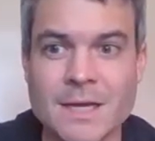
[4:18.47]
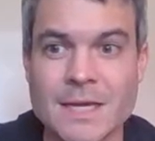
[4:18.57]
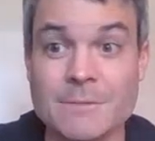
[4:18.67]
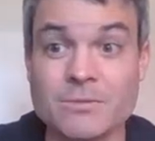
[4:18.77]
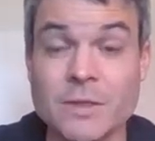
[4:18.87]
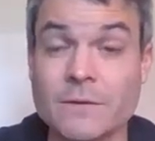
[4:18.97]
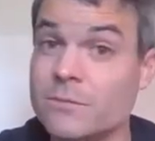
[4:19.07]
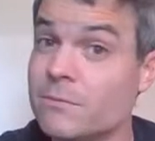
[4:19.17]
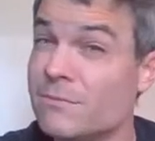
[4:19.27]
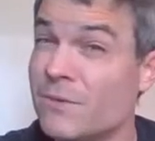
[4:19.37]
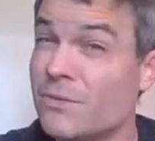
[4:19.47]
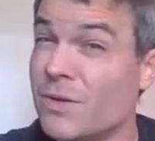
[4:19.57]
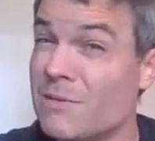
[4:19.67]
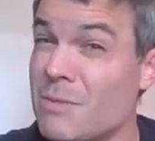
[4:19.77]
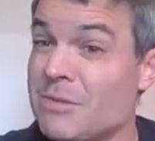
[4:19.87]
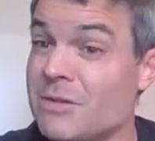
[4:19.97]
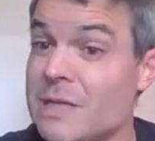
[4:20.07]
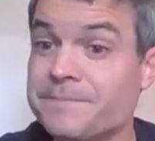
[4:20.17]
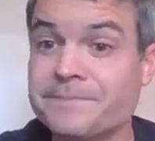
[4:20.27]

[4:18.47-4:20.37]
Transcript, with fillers: in themselves before they can maybe see it.